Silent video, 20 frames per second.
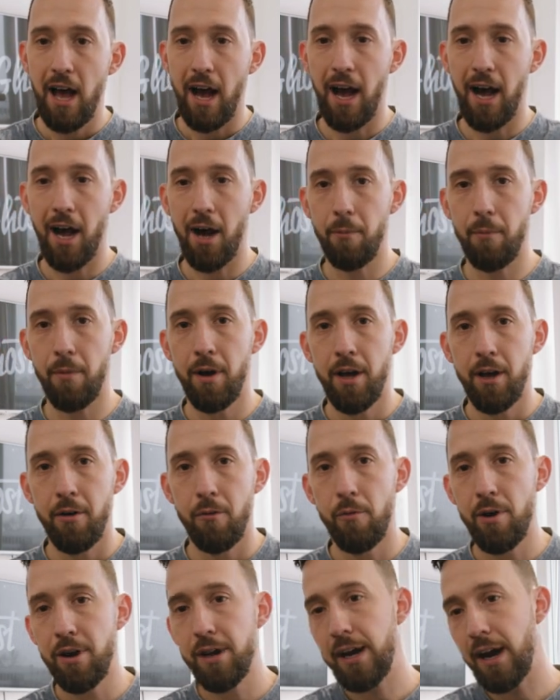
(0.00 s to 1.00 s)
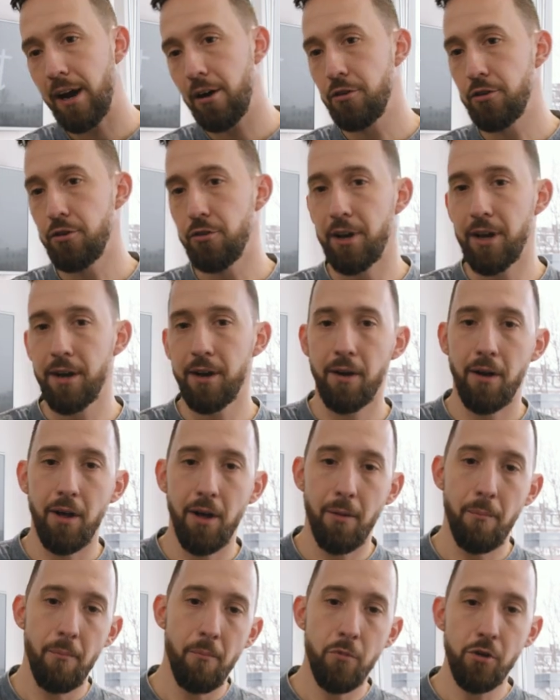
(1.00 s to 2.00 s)
Um, we are doing
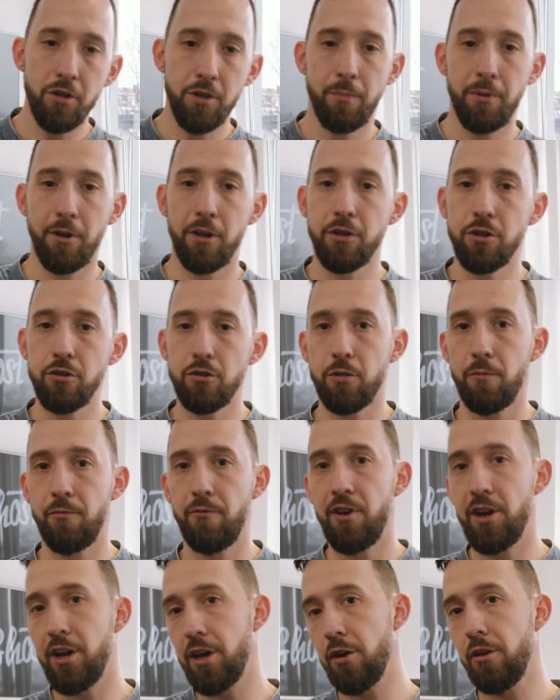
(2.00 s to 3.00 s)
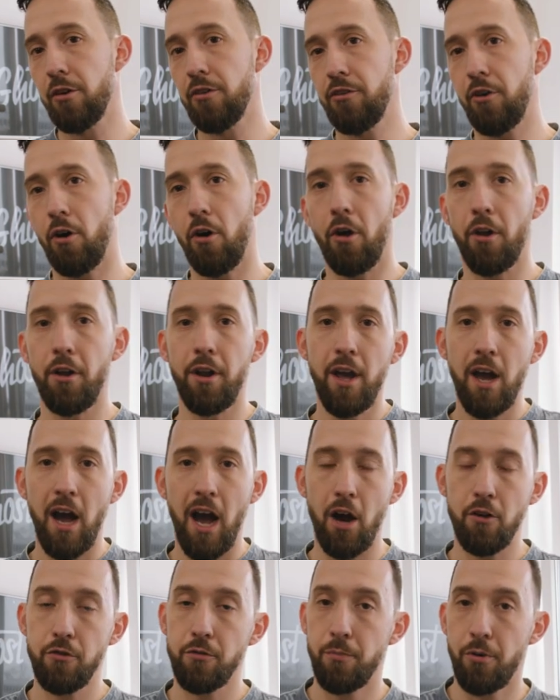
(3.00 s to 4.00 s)
um, multiple YouTube videos on
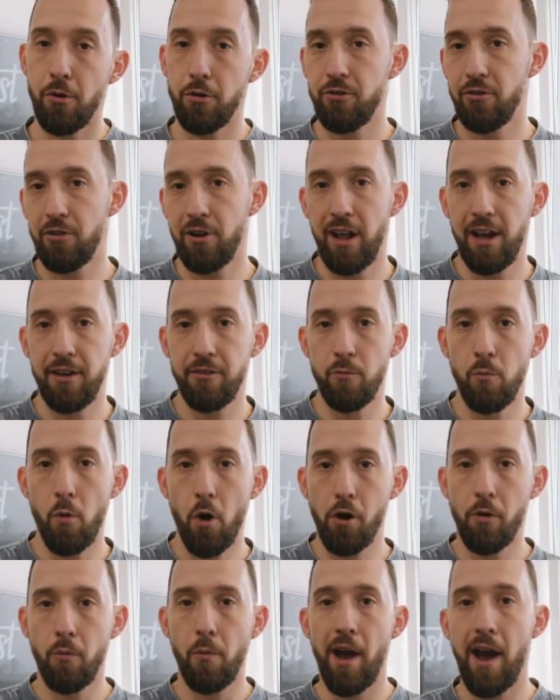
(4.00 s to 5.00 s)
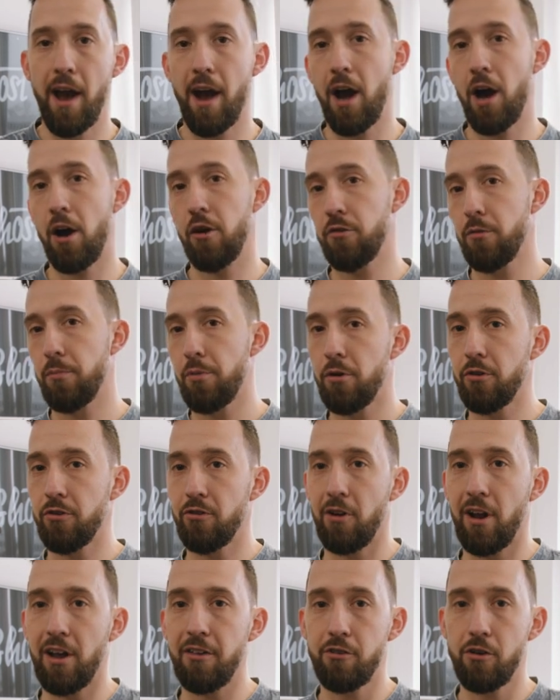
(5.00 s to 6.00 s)
how to personalize workwear, how to
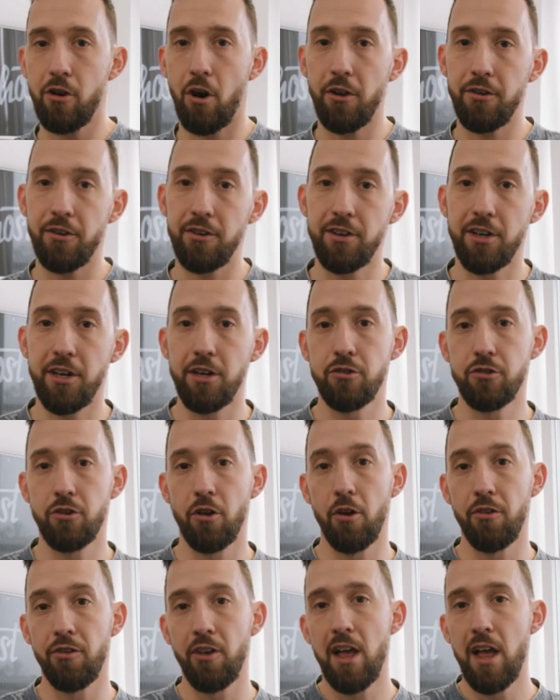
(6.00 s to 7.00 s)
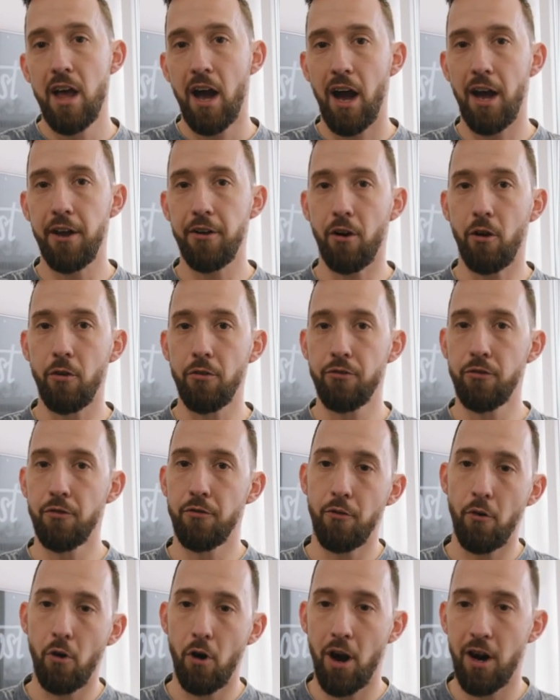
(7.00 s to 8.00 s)
personalize cotton t-shirts, and also
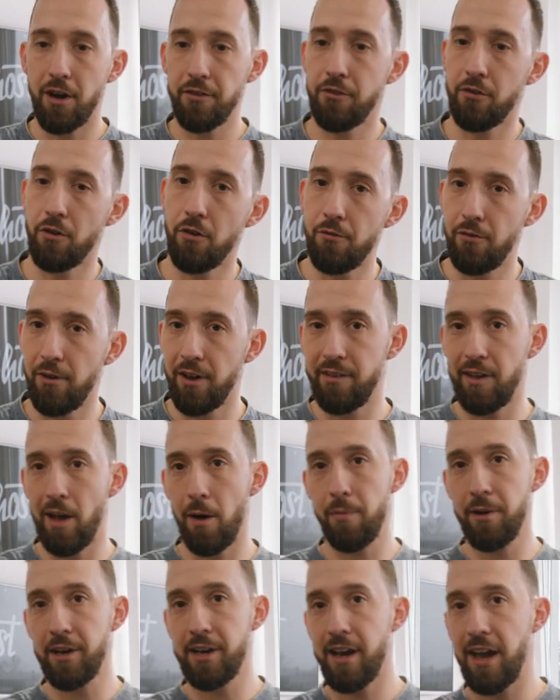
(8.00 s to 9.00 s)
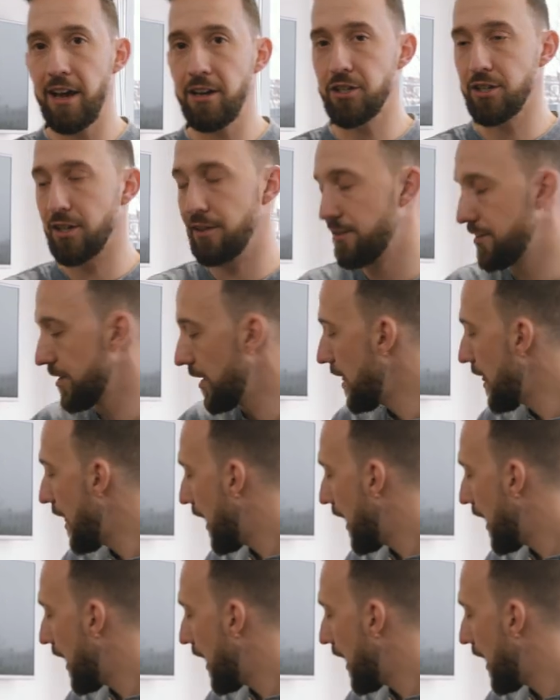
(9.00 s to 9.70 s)
for hard surface applications.